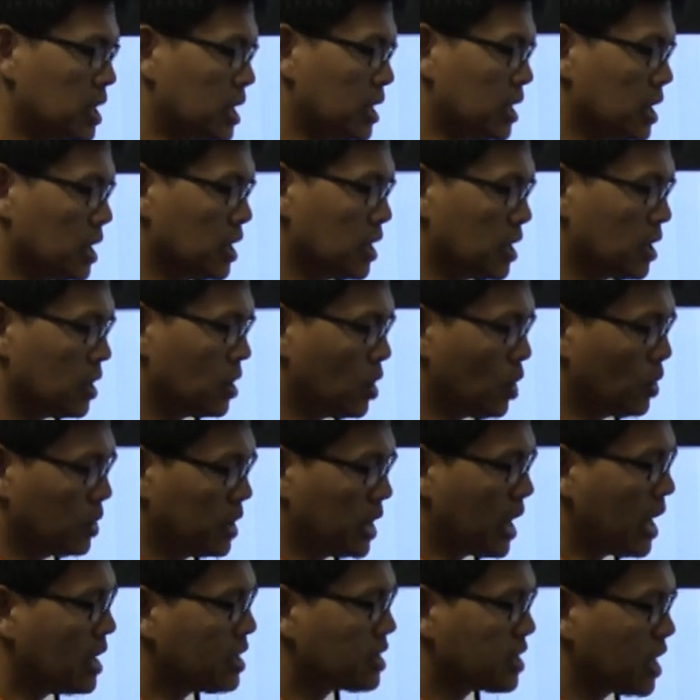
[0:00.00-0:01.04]
the
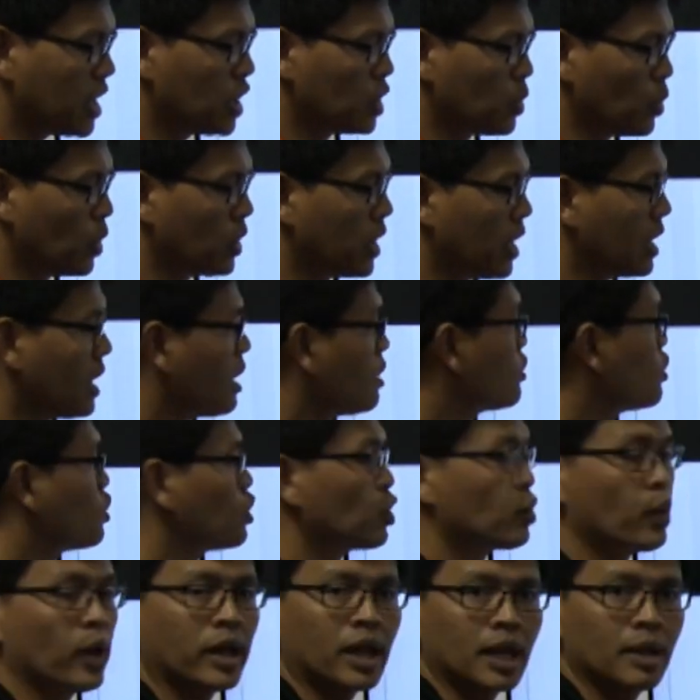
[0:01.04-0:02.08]
iscan Duo that allows you
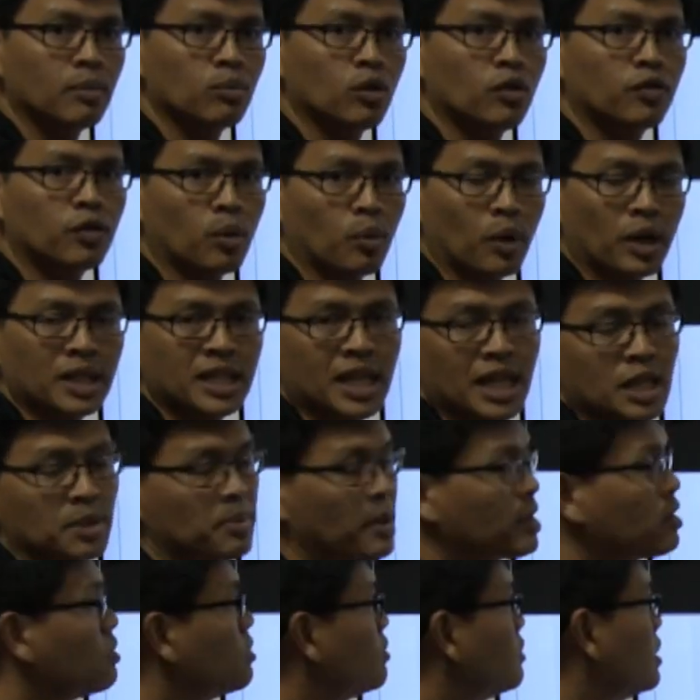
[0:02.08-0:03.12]
to quickly move from one test
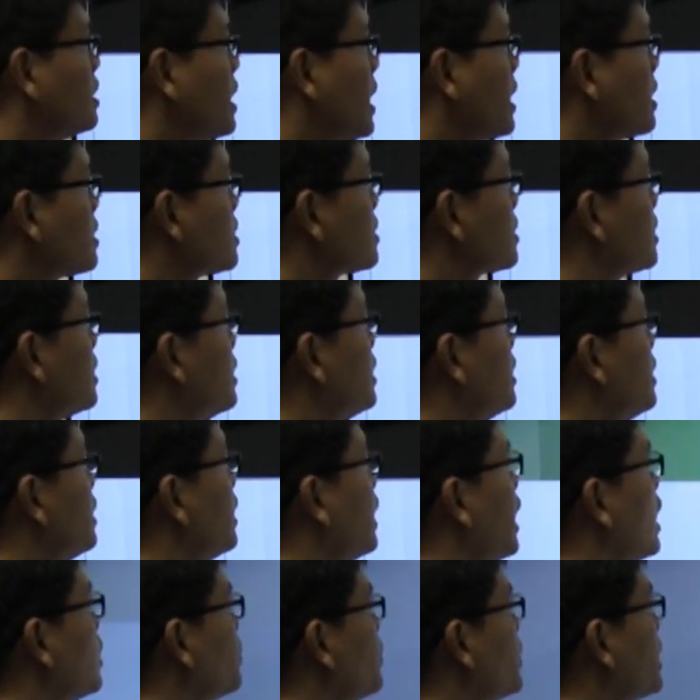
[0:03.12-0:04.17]
pattern to the next,
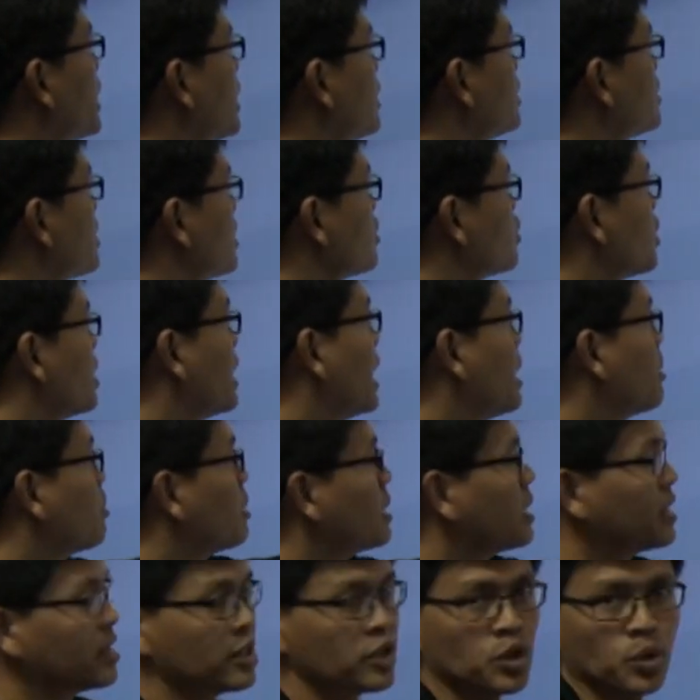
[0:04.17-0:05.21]
and we can essentially label
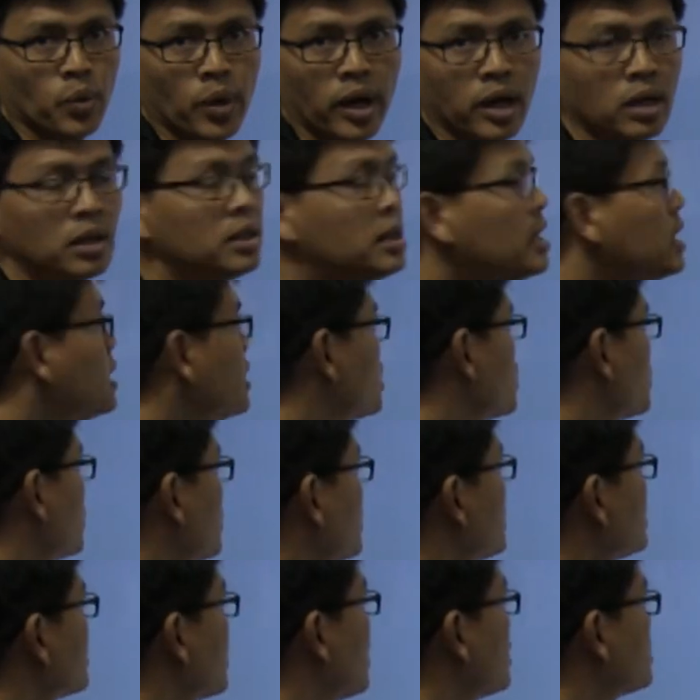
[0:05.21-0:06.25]
that as well. So
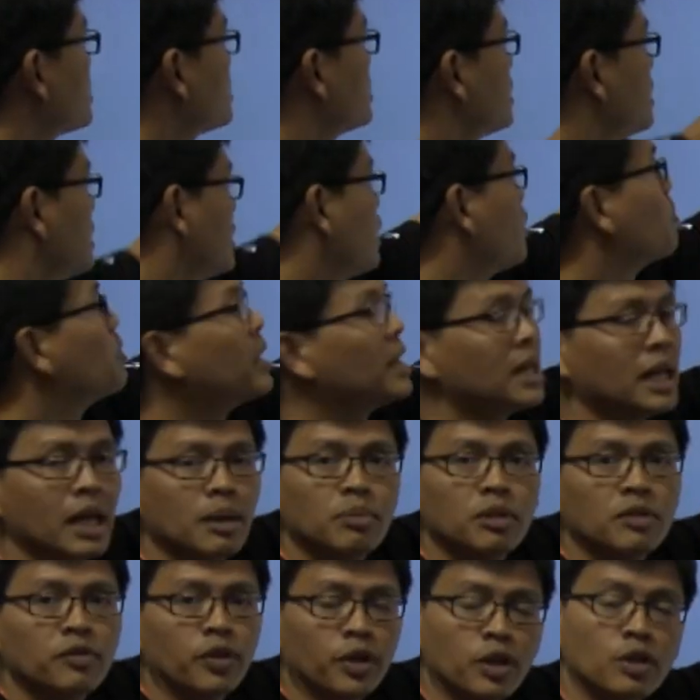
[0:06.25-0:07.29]
this test, there'll be a
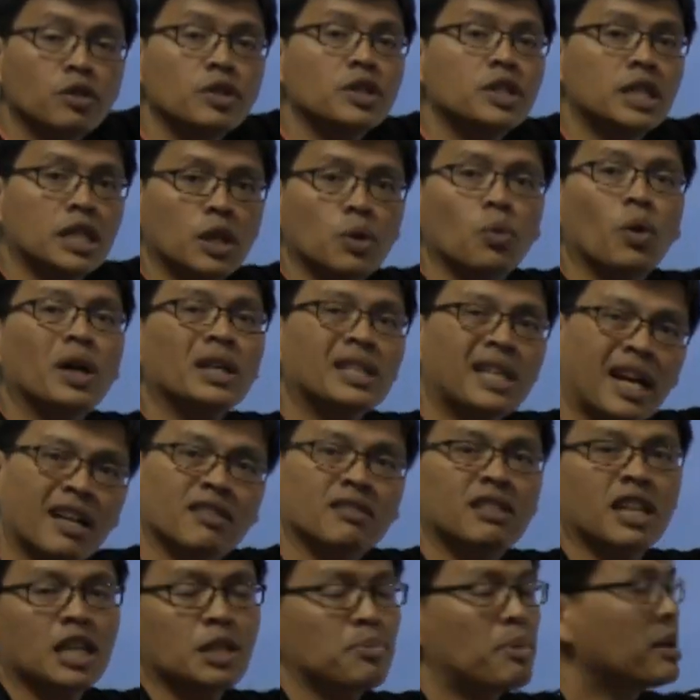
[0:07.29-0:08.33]
label for you to see what kind
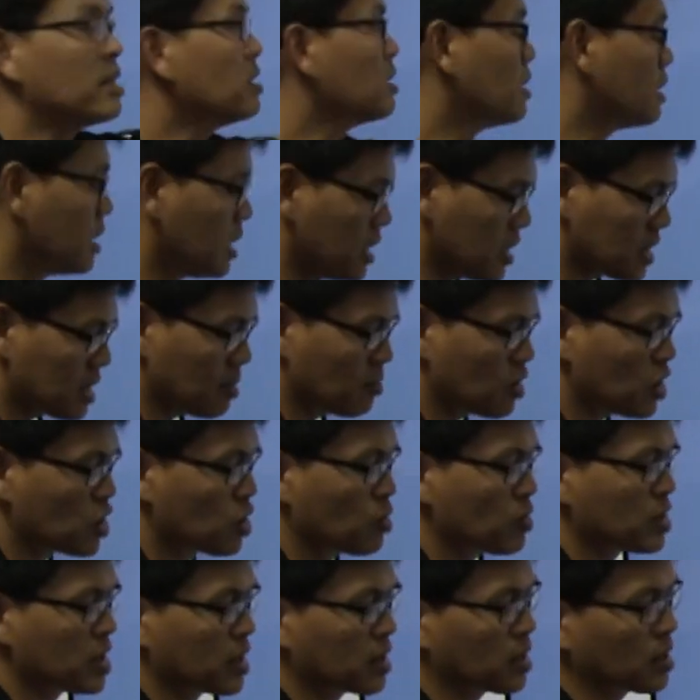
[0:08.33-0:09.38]
of test pattern it is. I'm just
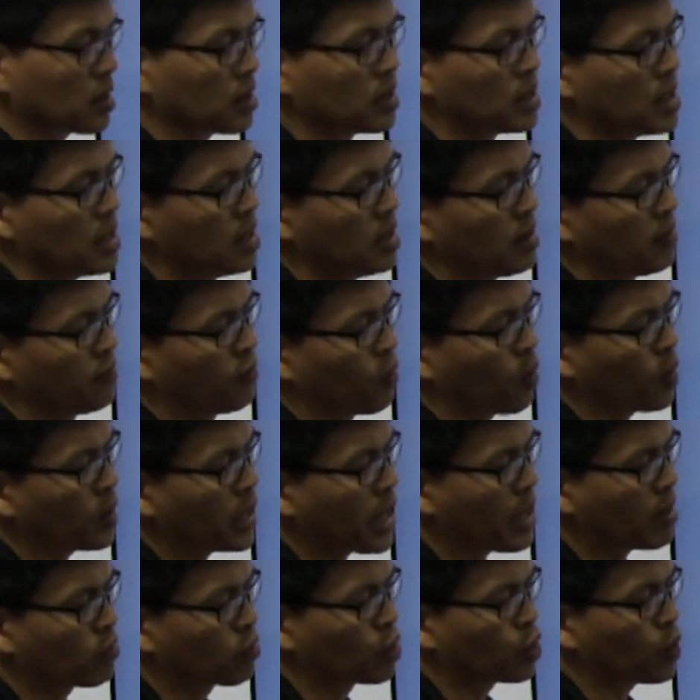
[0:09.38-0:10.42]
using the forward
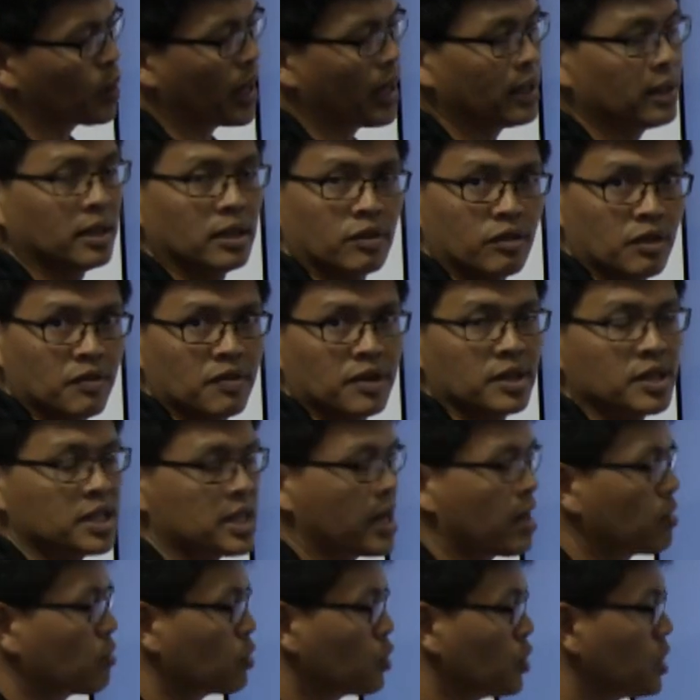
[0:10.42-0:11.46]
arrow and the reverse
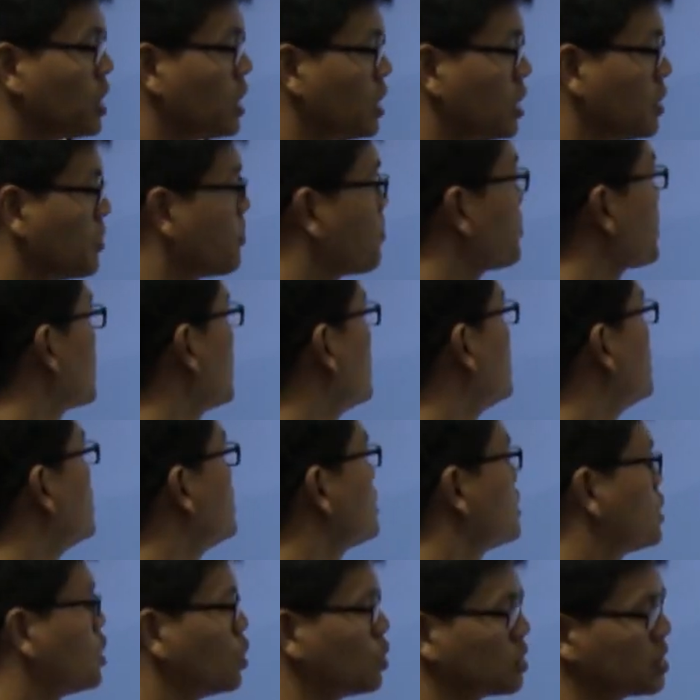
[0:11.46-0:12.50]
arrow here.
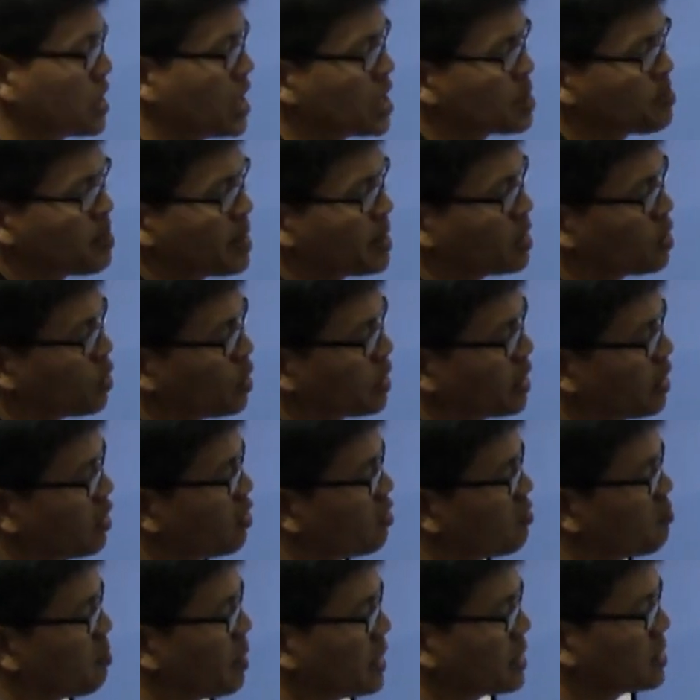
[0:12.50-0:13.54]
So test pattern on and
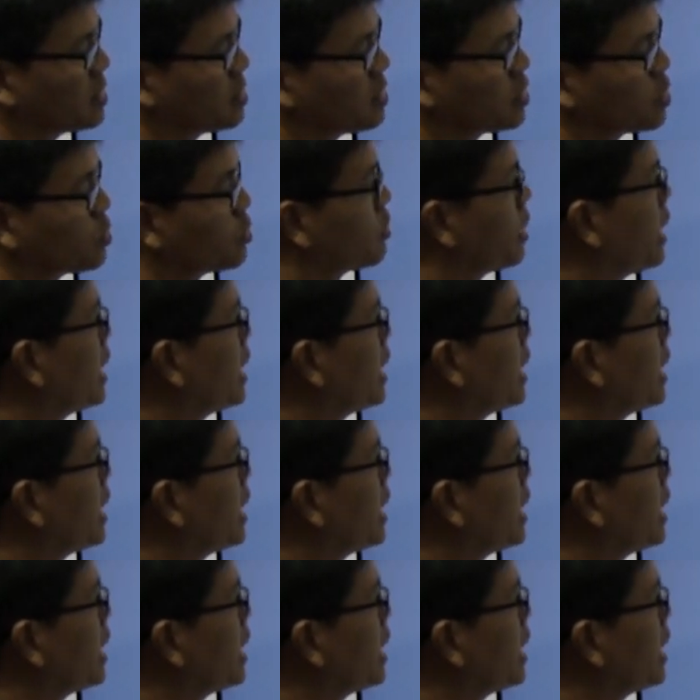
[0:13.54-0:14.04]
off button to